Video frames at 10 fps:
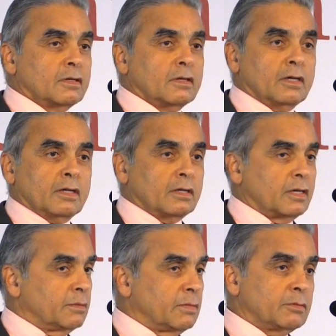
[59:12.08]
And
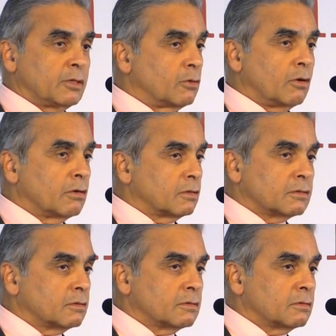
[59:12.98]
I may be
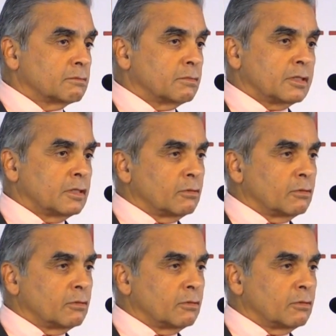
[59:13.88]
wrong, but the